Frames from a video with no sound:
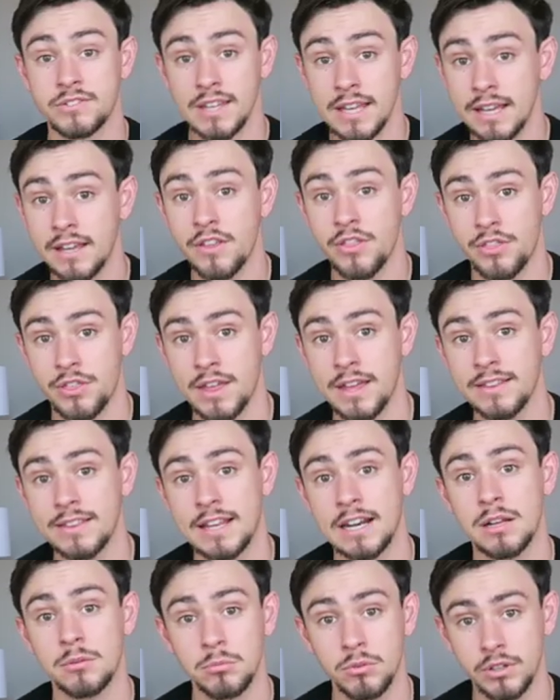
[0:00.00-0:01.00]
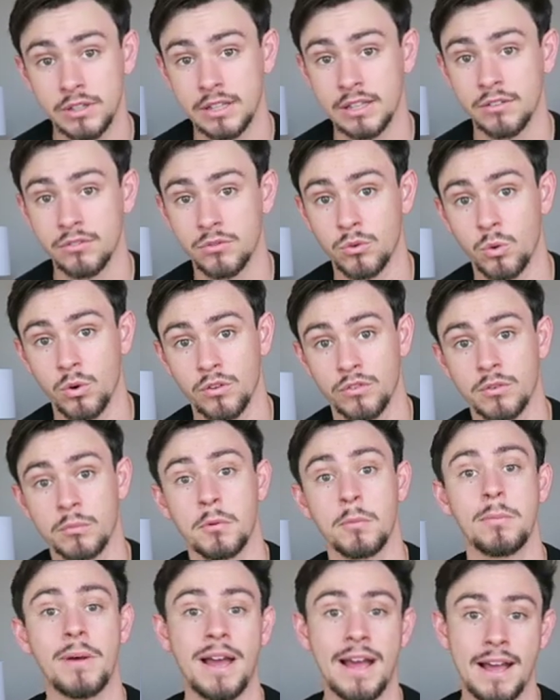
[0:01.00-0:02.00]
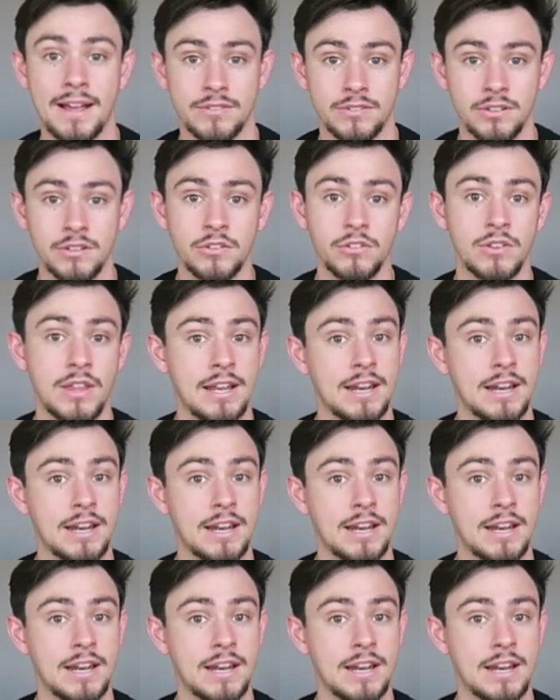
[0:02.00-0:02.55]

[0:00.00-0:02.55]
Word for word: second thing that I'm looking for from a passage